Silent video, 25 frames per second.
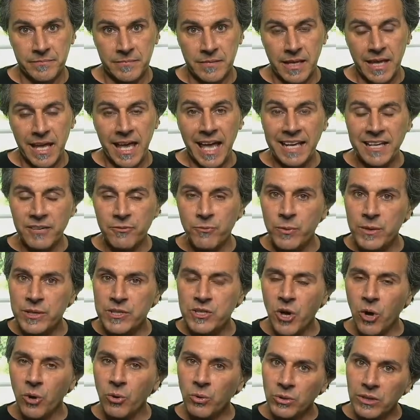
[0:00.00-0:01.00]
And if we
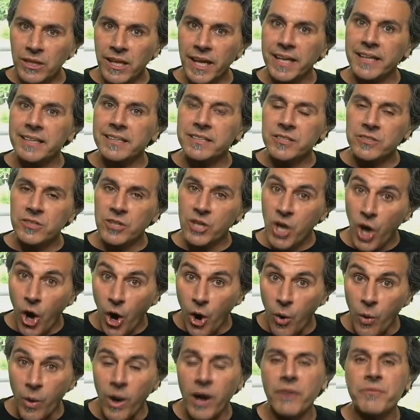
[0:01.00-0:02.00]
don't let
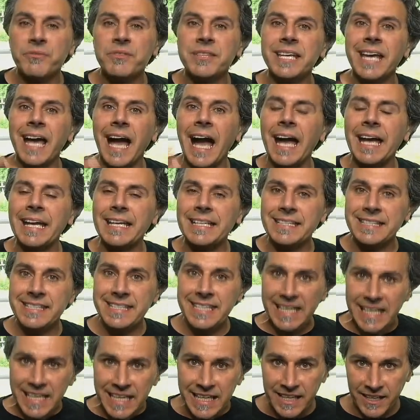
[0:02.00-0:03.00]
go of the
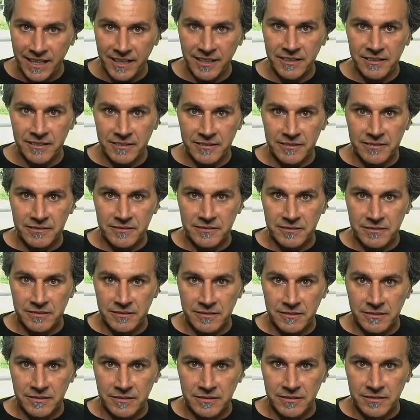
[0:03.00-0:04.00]
idea
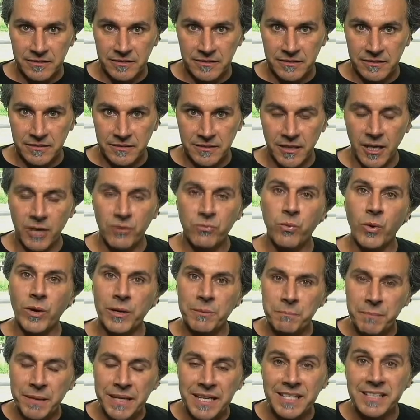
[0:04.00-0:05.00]
of what
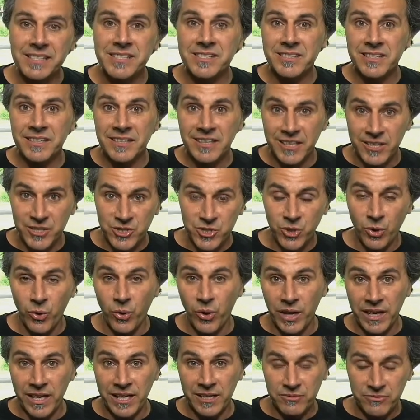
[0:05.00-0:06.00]
peace and
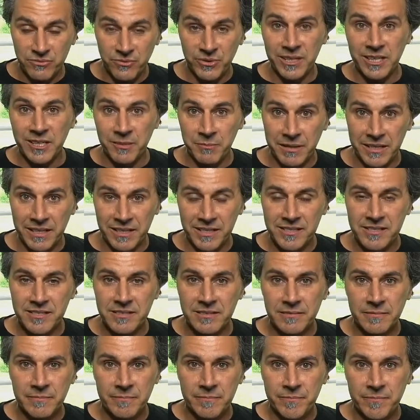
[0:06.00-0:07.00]
joy and freedom is,
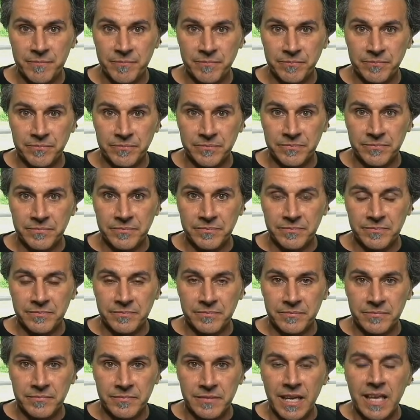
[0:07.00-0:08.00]

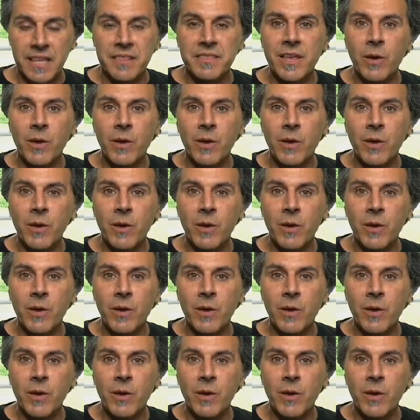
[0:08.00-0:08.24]
then